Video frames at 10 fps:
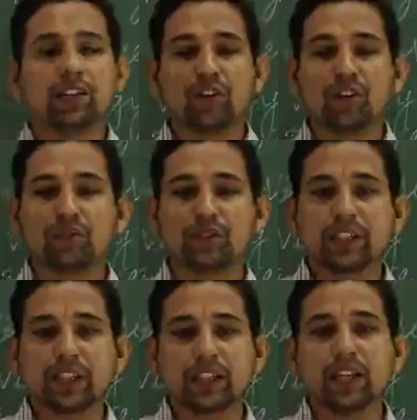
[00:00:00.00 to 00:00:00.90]

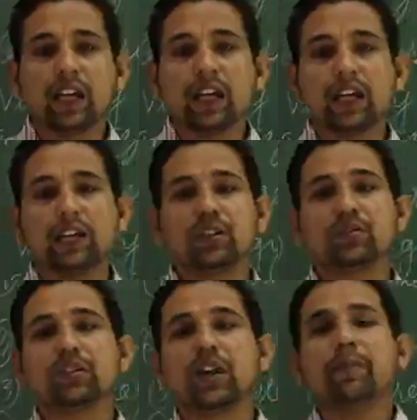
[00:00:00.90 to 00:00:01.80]
introducing
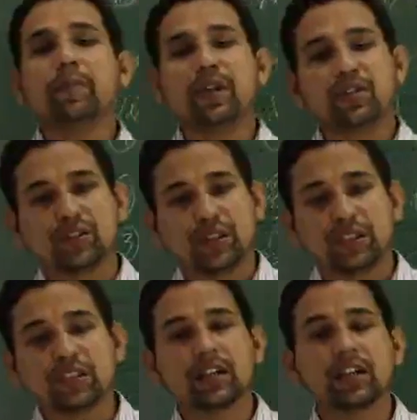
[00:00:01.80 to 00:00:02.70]
into the
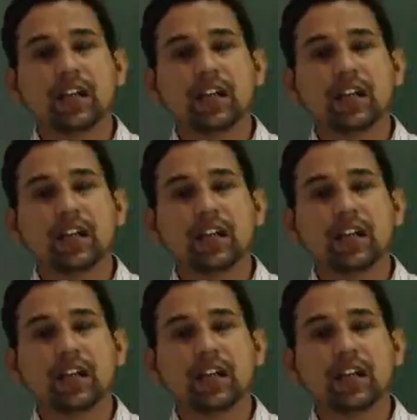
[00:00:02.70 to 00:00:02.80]
patient.